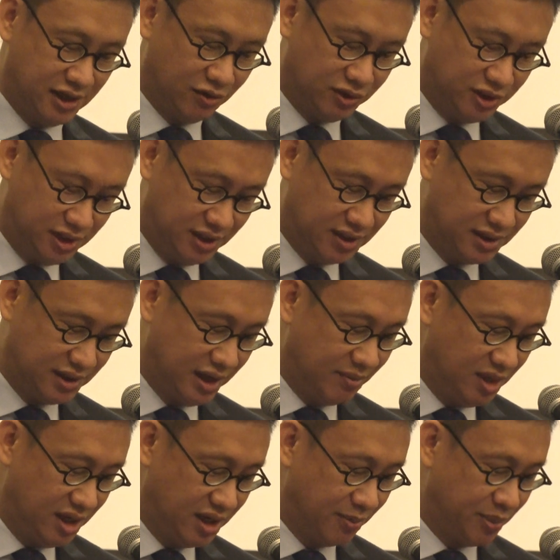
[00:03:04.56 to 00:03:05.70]
GMCs,
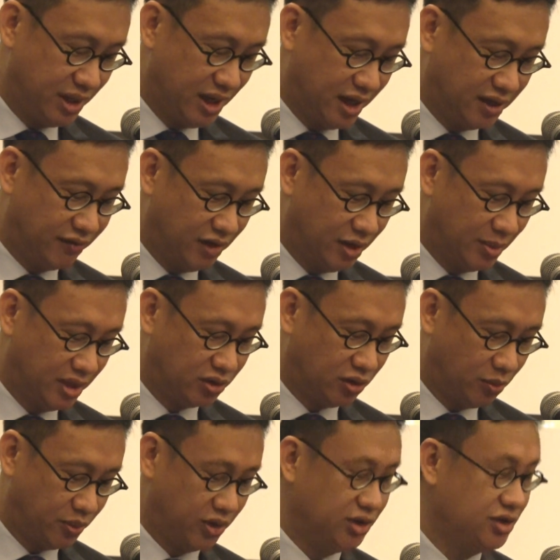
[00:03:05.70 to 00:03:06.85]
namely the Penang Development
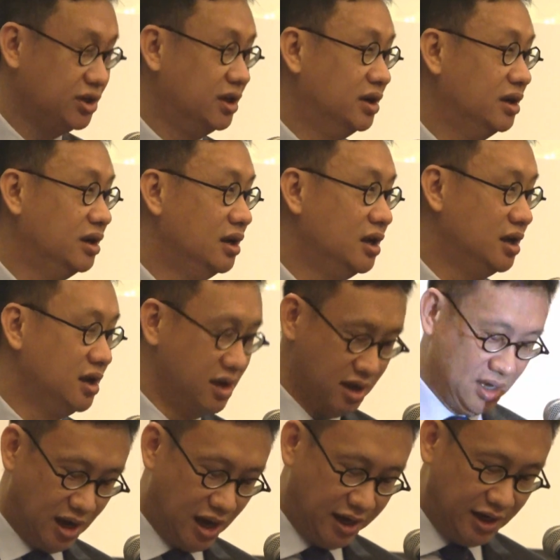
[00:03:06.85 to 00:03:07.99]
Corporation.
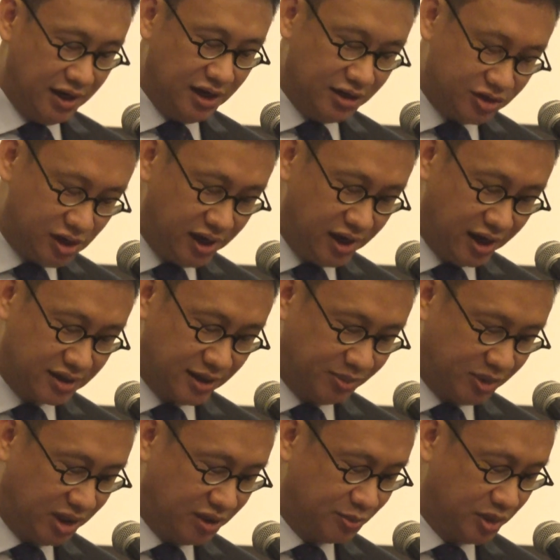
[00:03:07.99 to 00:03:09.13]
I initially
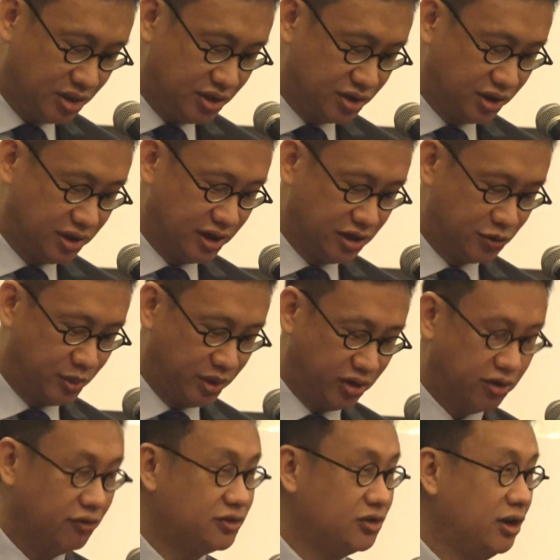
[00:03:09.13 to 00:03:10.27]
accepted this position in the
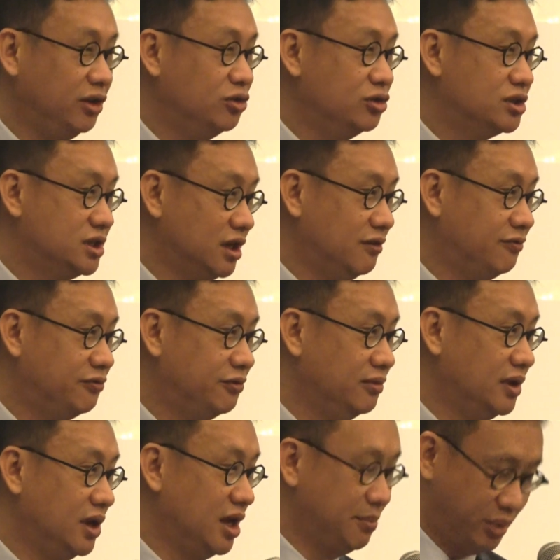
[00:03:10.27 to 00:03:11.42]
spirit of trying to serve
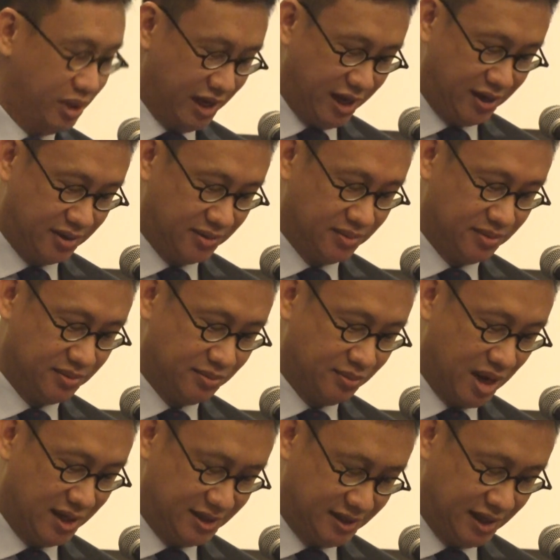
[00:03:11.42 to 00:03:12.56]
Penang,
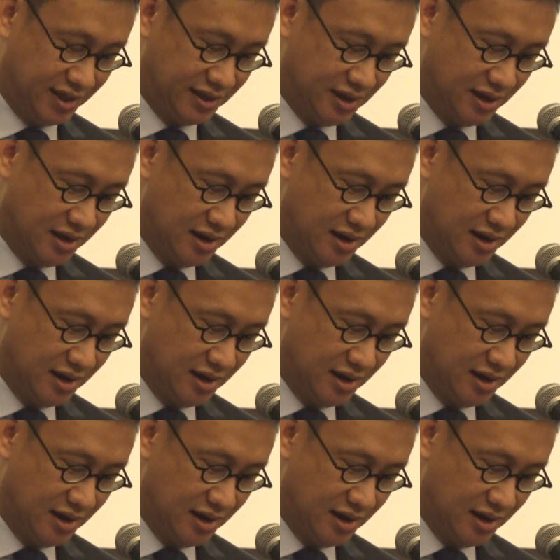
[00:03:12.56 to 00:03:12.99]
my state.